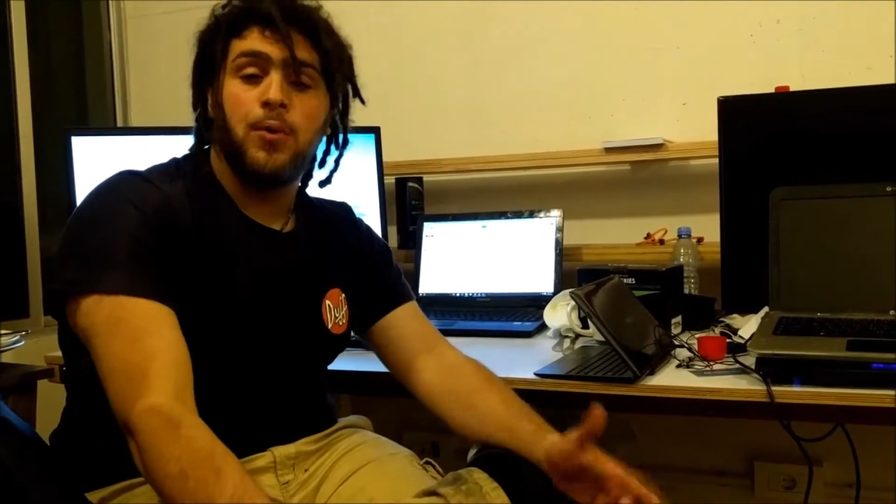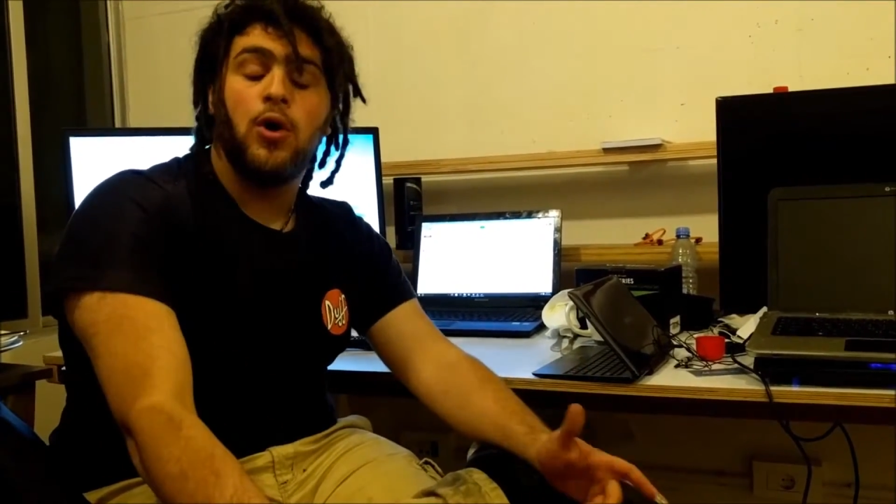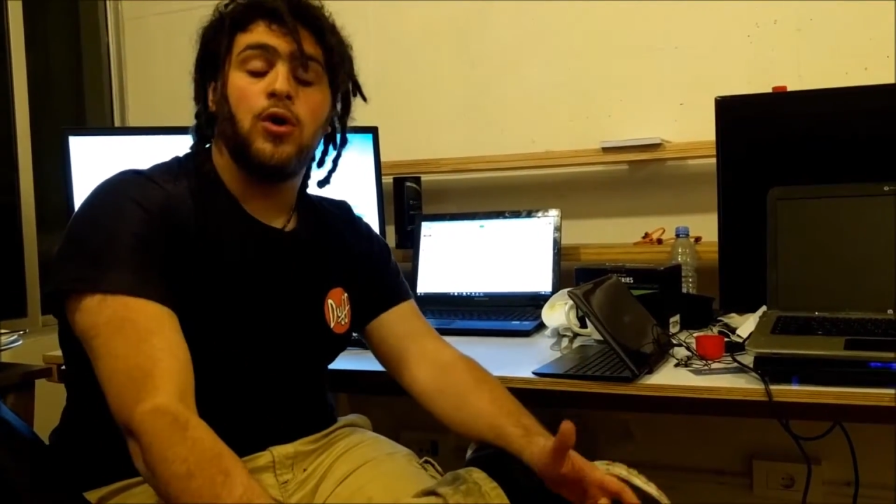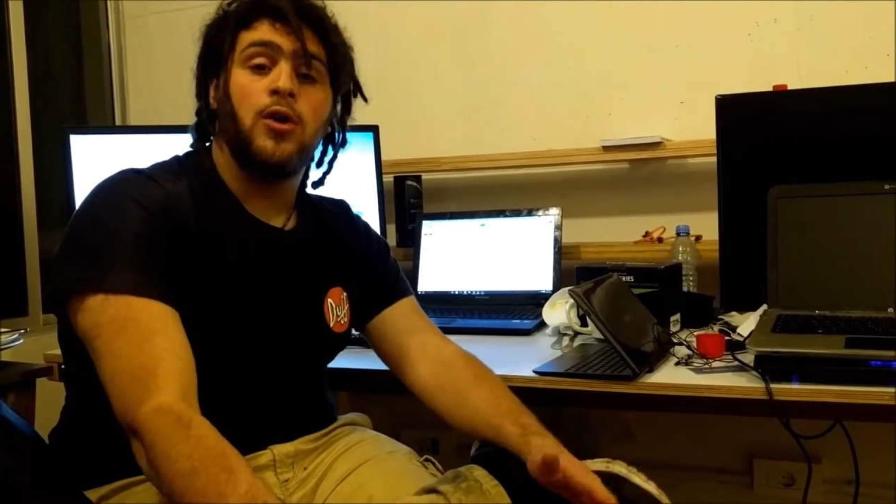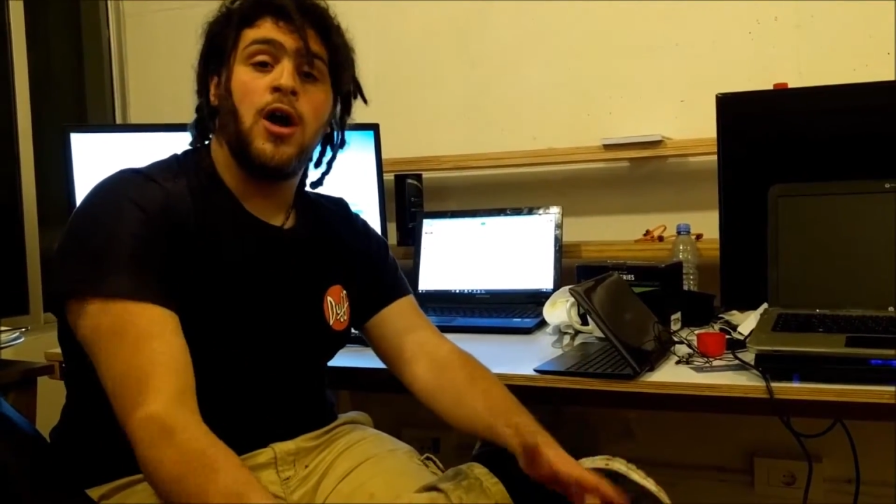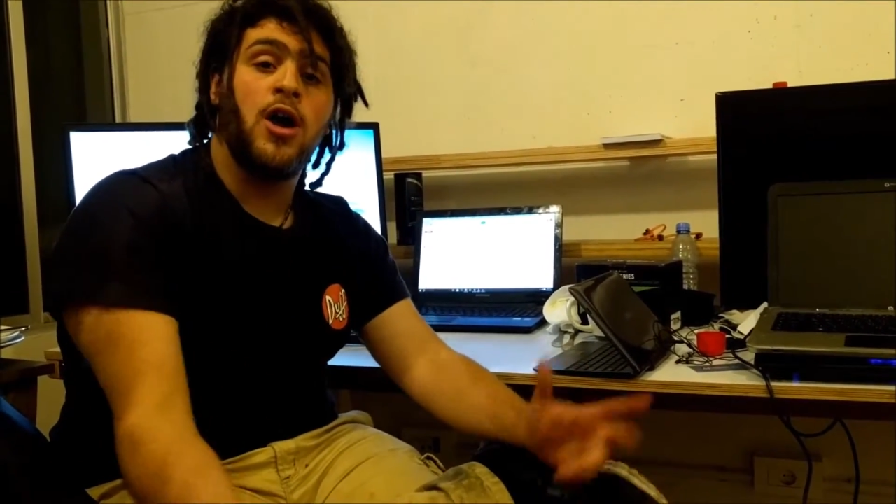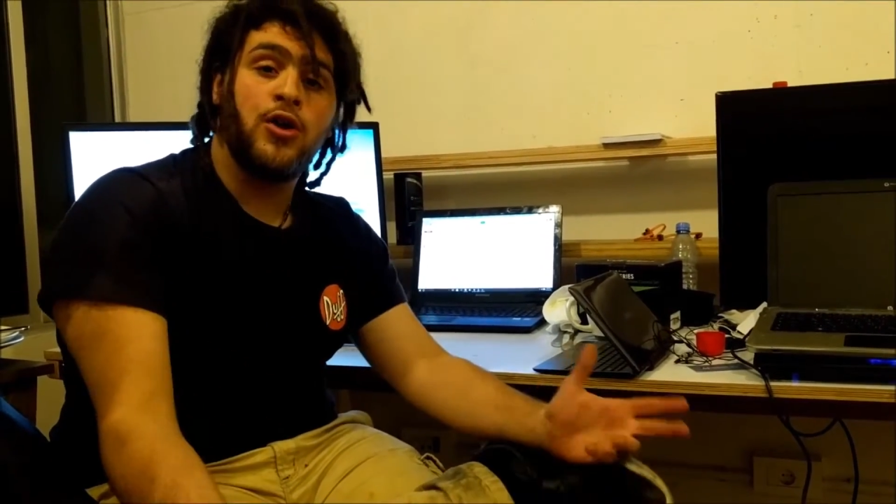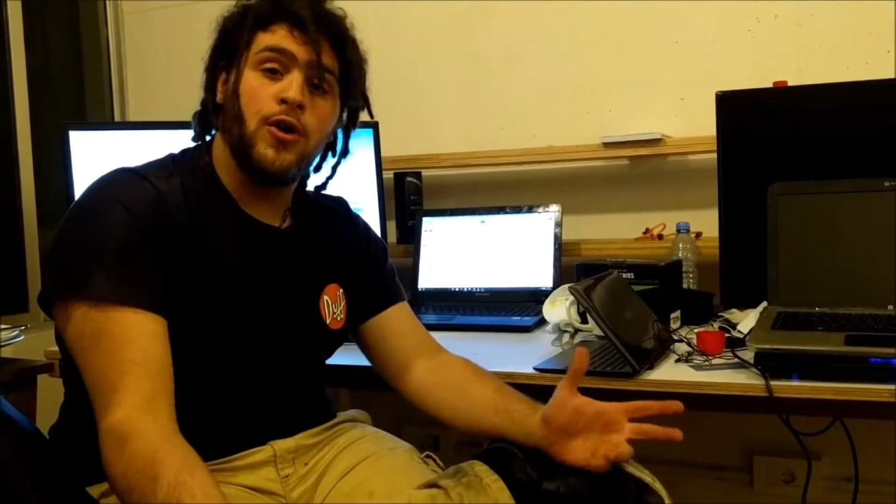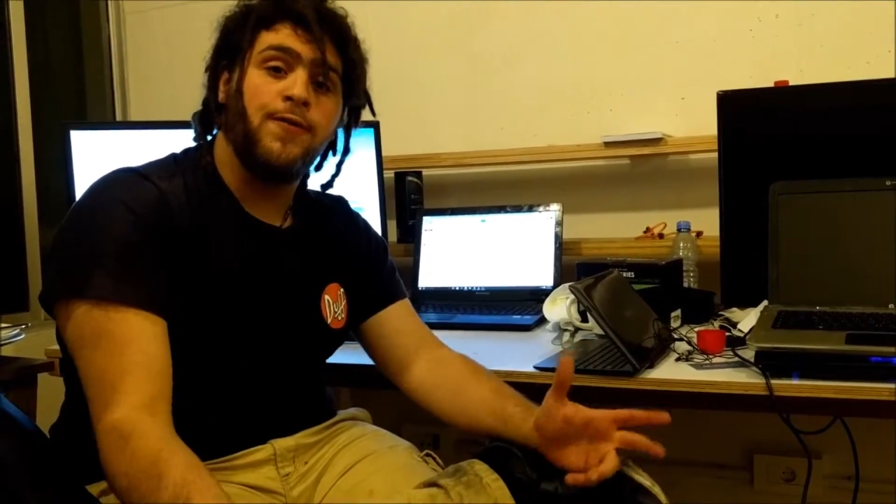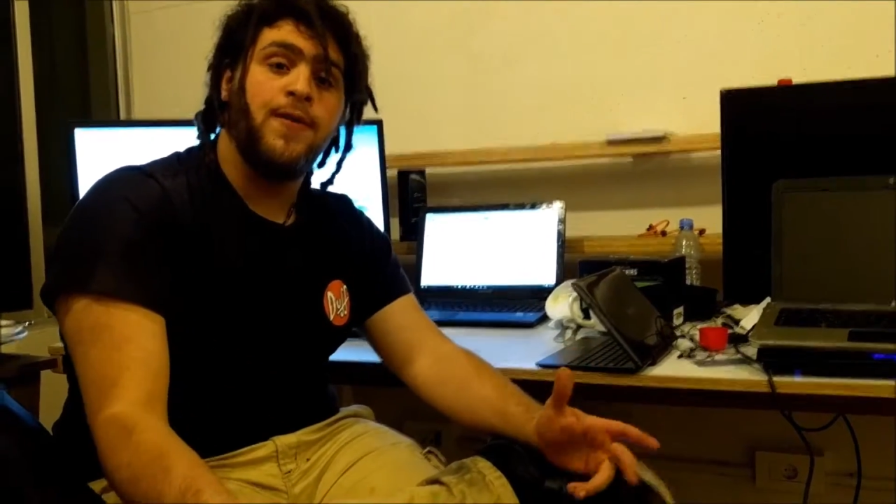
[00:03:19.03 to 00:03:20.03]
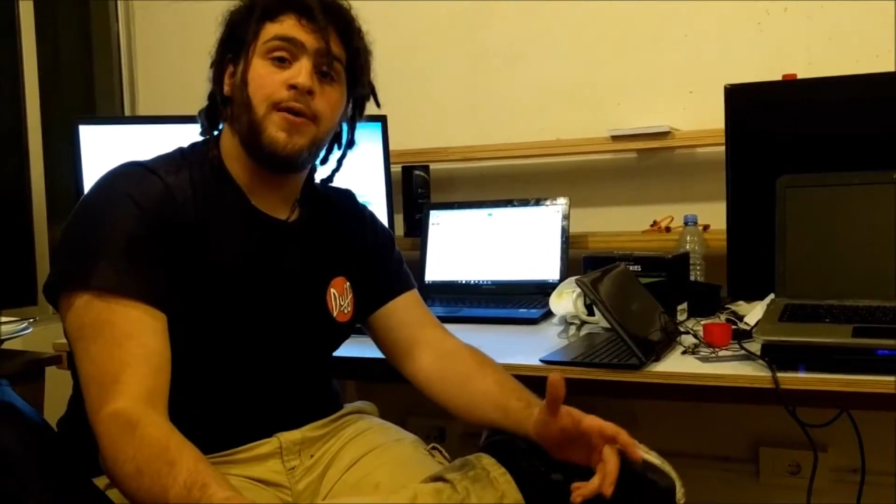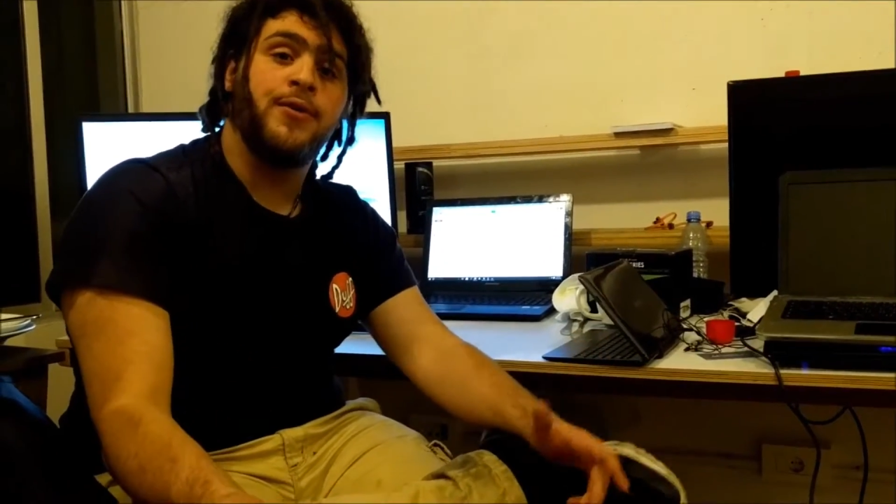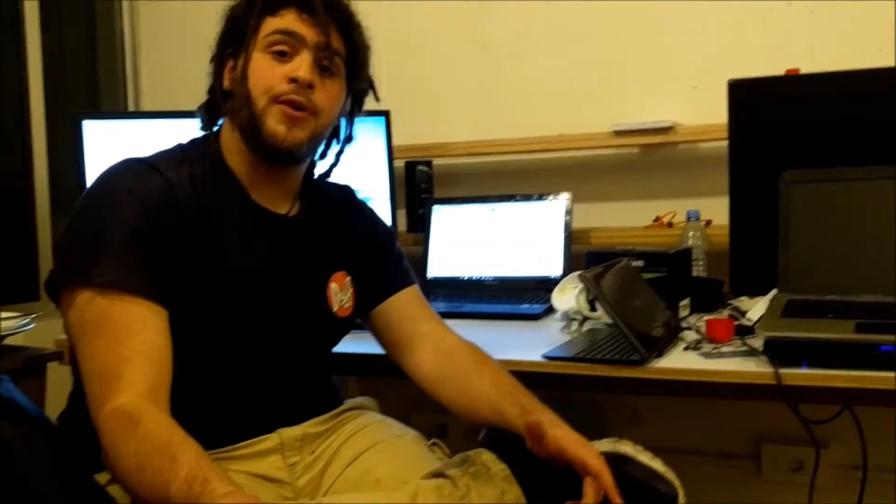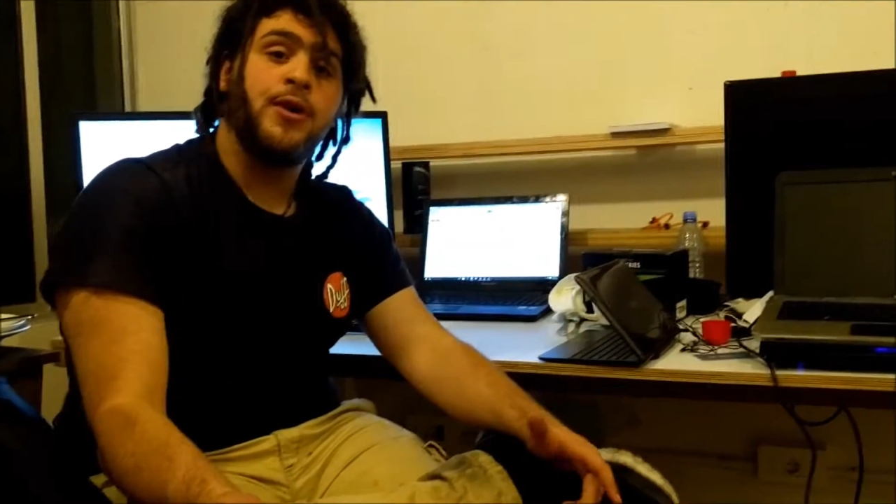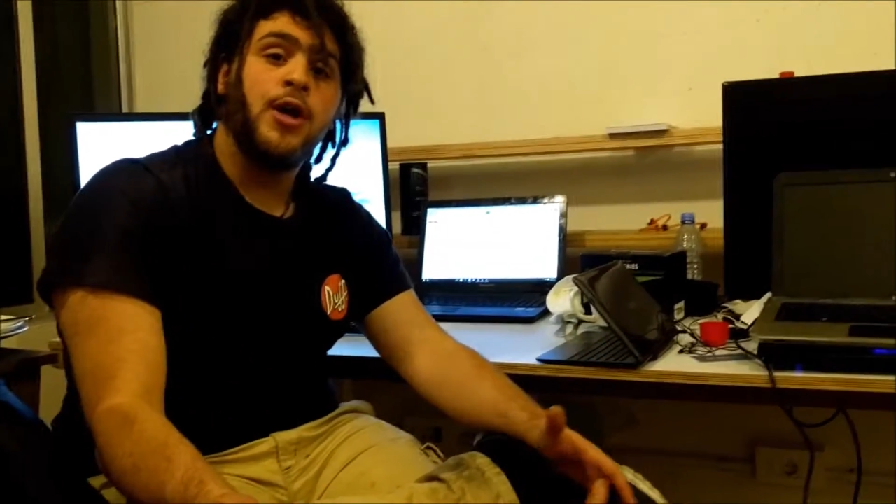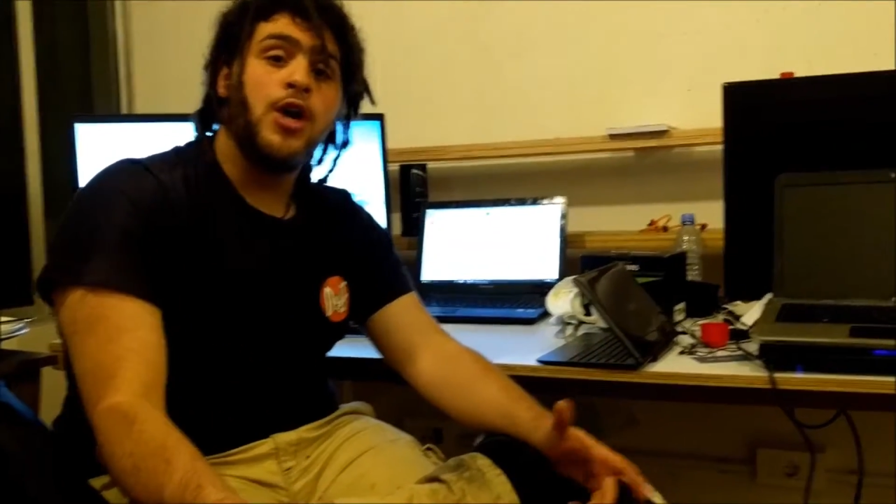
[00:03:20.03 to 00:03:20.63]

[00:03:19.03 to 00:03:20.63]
Paul, our co-founder,